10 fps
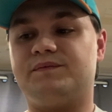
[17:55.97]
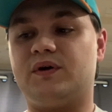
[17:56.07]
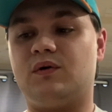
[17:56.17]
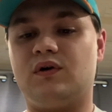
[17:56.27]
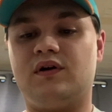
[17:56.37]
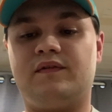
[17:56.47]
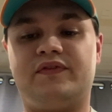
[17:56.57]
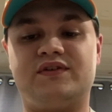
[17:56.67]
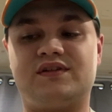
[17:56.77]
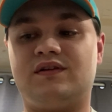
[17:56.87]
or
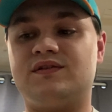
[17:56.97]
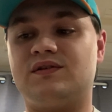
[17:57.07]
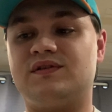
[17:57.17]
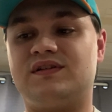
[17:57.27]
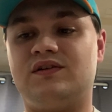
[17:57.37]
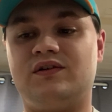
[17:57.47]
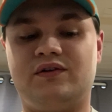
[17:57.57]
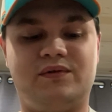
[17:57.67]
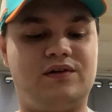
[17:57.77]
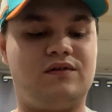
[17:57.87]
there's also a
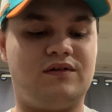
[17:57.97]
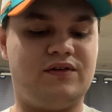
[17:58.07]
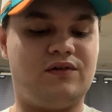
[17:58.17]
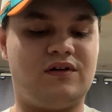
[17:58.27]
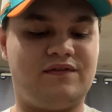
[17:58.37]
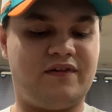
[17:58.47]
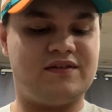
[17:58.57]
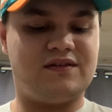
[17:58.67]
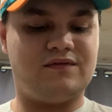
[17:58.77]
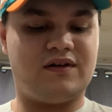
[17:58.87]
scenario we go,
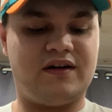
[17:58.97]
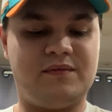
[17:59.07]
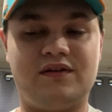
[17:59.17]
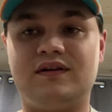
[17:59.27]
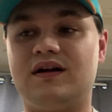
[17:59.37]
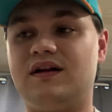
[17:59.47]
offensive lineman,